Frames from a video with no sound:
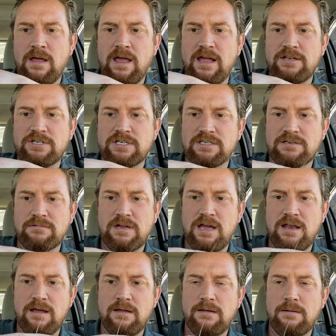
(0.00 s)
and just kind
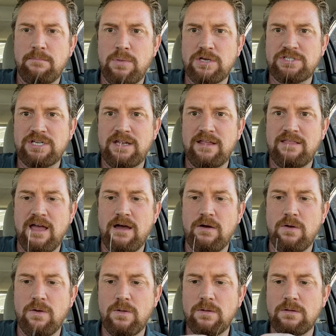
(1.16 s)
of punch it in that
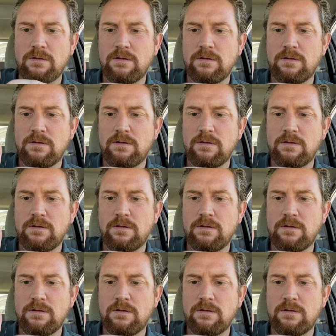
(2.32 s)
hole